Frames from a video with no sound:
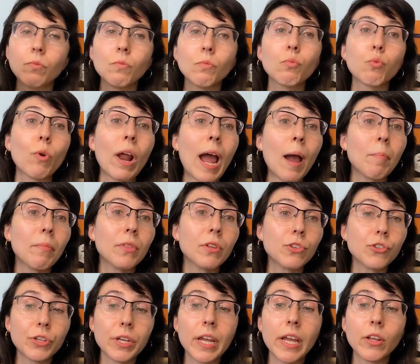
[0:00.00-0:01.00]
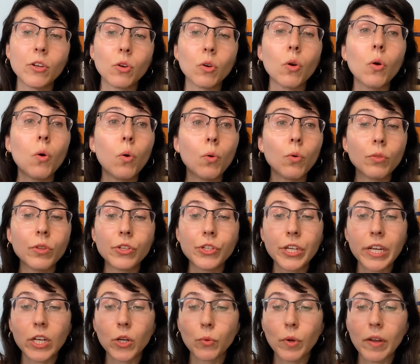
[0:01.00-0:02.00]
wrap the chain or hold the
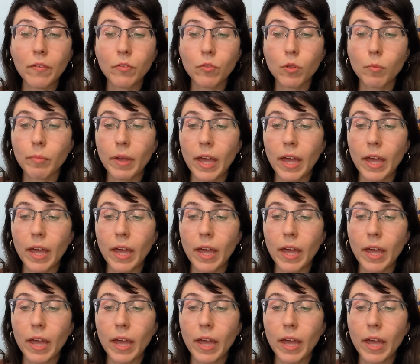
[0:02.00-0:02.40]
chain away from the